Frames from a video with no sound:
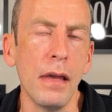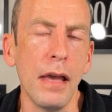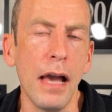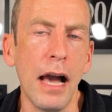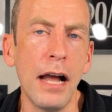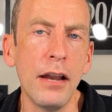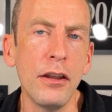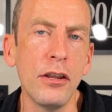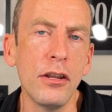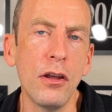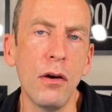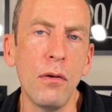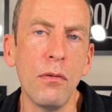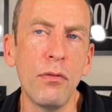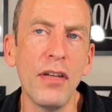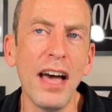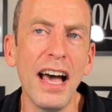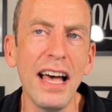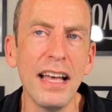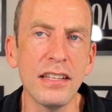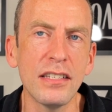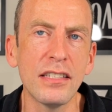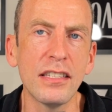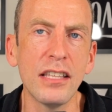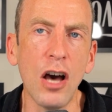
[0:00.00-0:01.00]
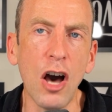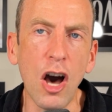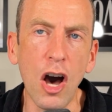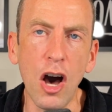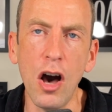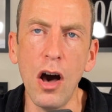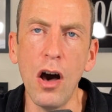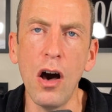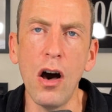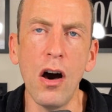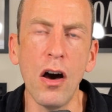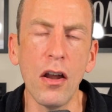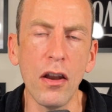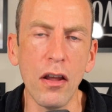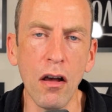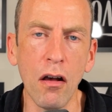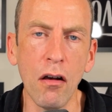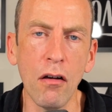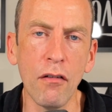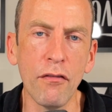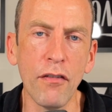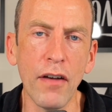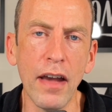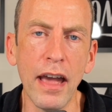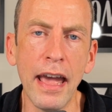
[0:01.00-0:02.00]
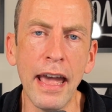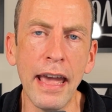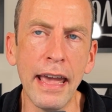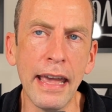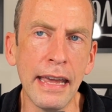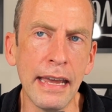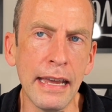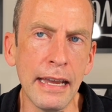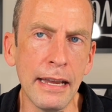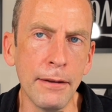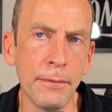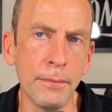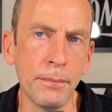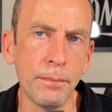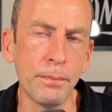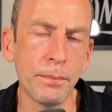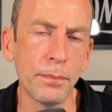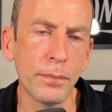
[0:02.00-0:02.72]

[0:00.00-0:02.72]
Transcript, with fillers: And you know that's the heart of a